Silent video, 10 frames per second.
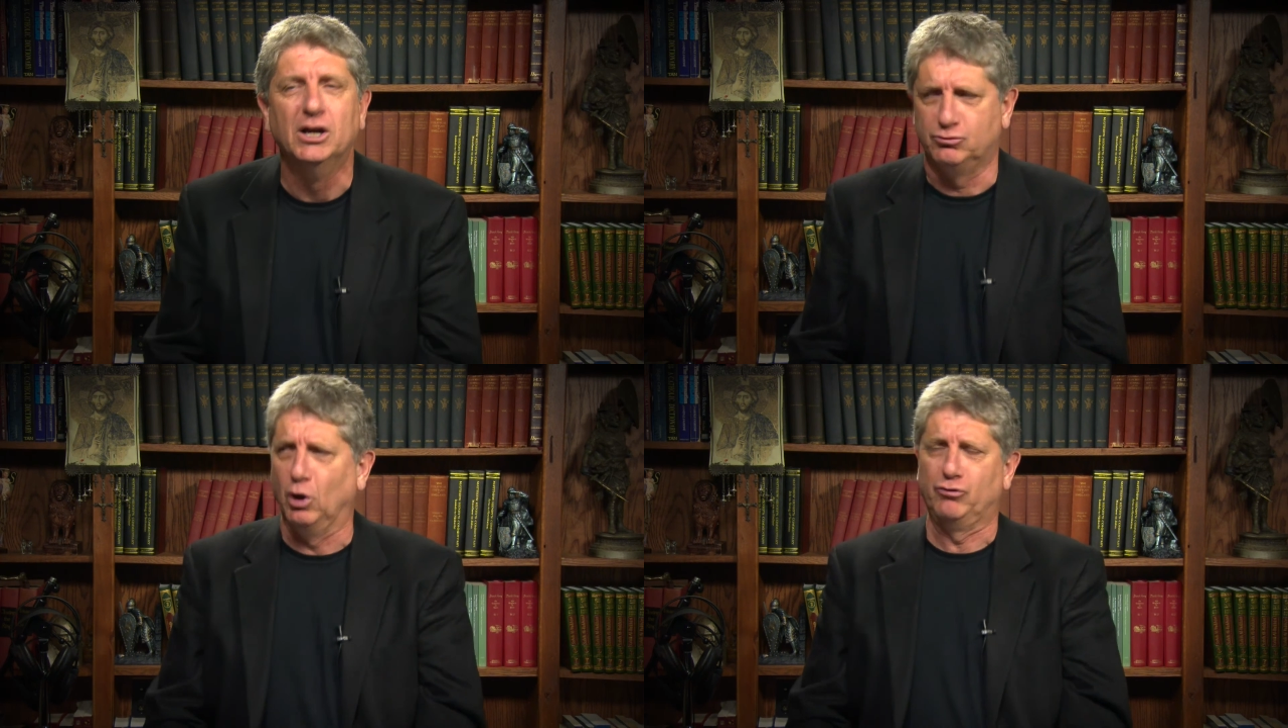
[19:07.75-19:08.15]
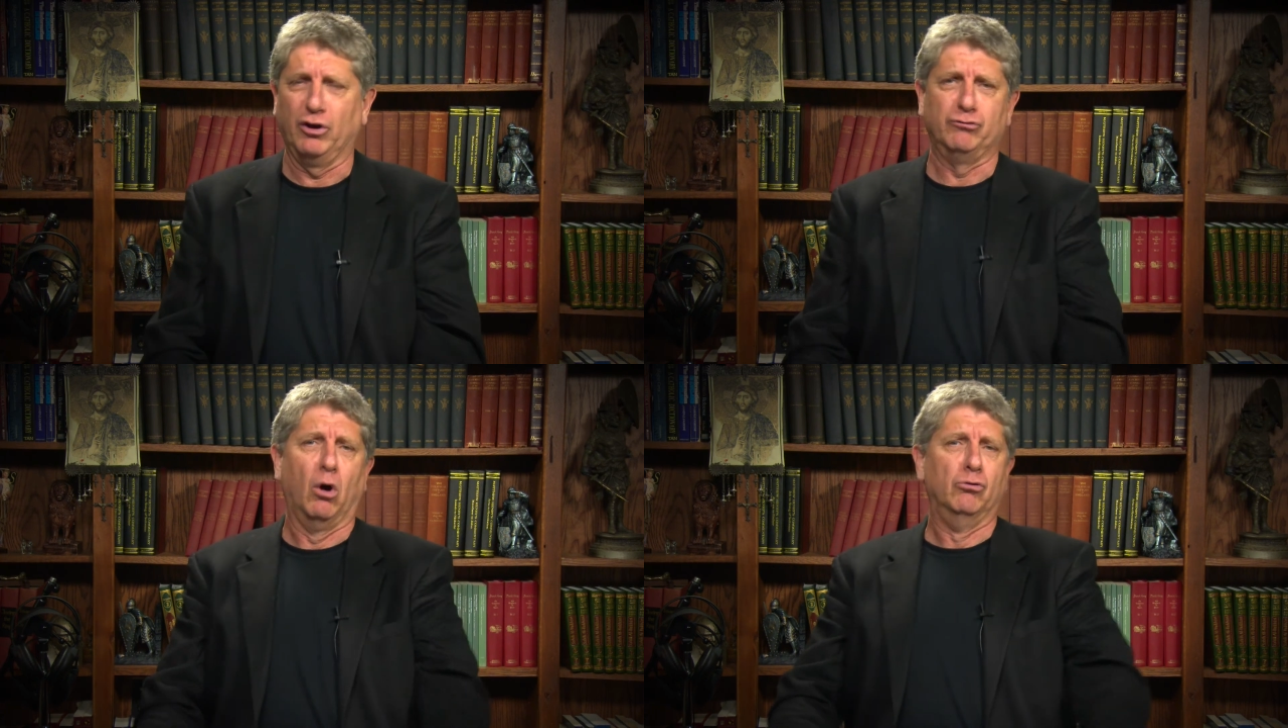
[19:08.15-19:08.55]
that
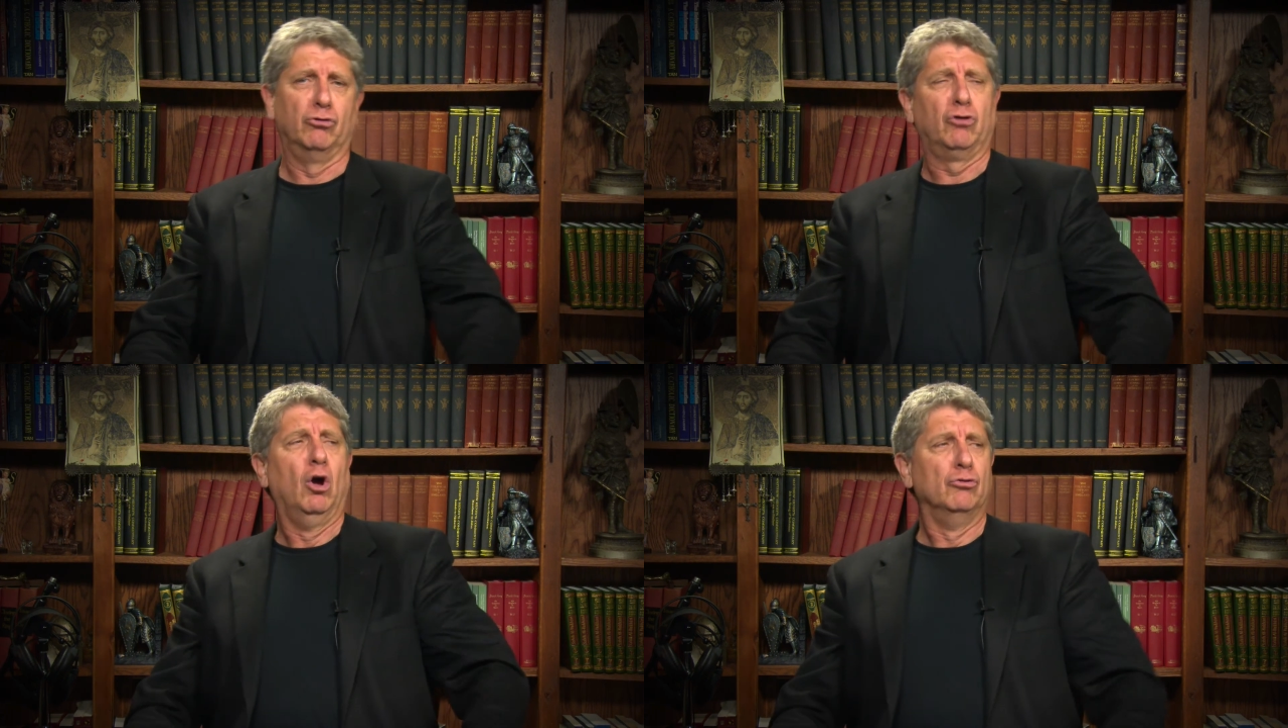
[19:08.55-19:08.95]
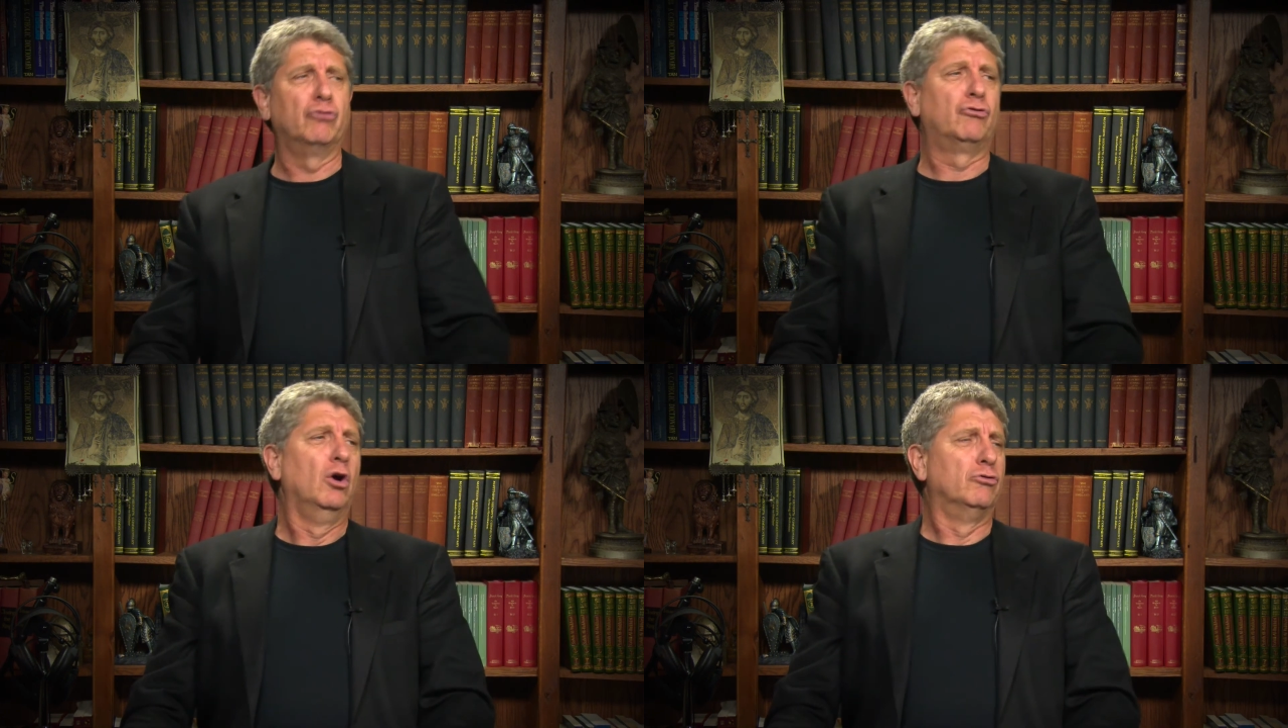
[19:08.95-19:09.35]
says, oh,
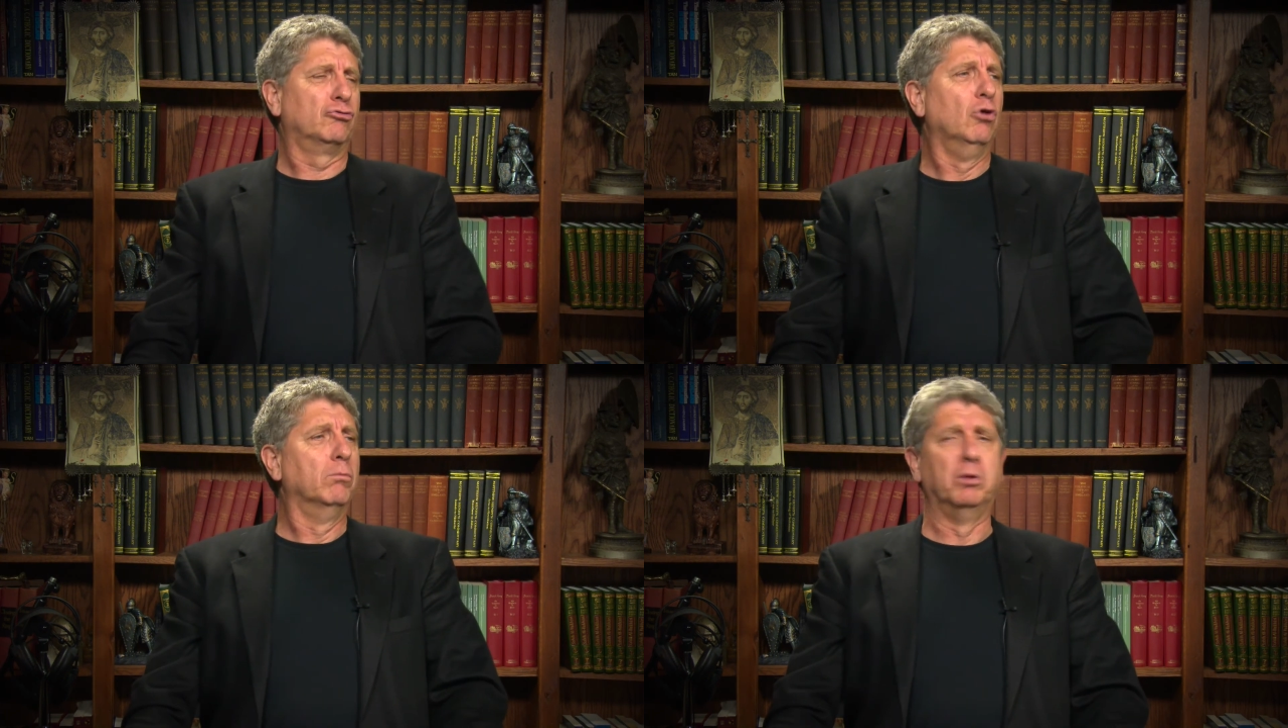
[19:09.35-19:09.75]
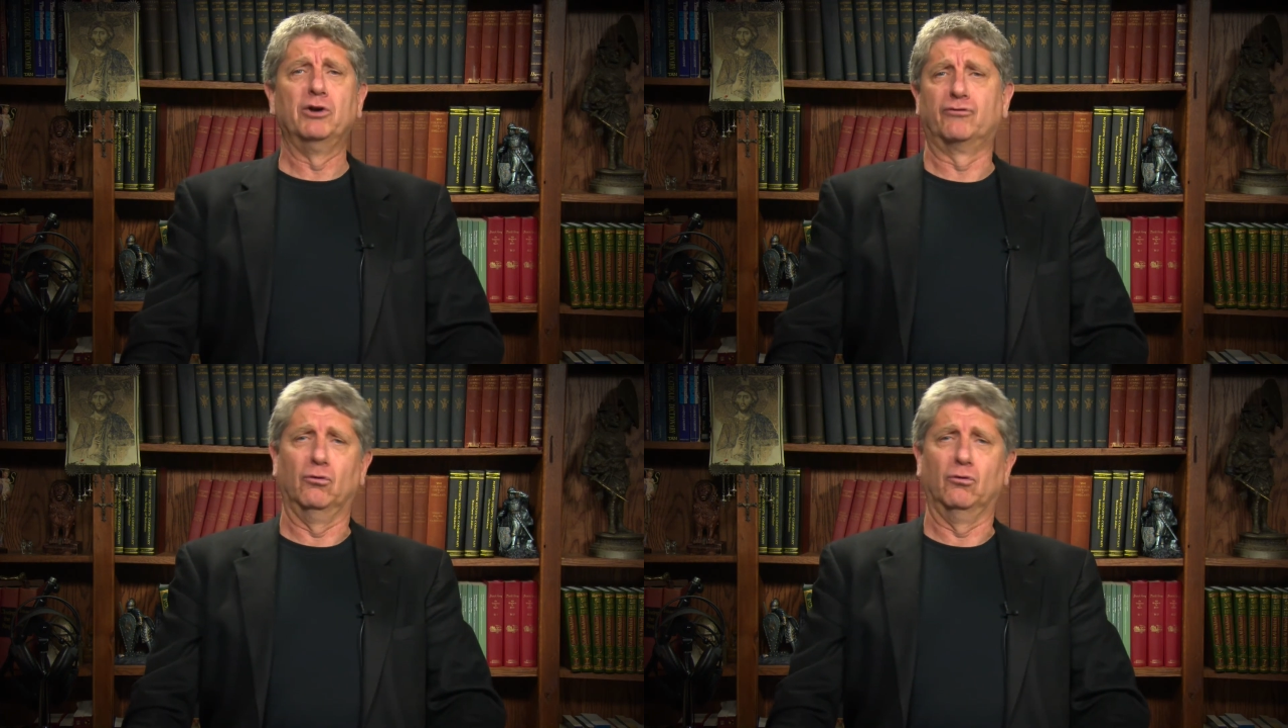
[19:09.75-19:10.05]
there's no place for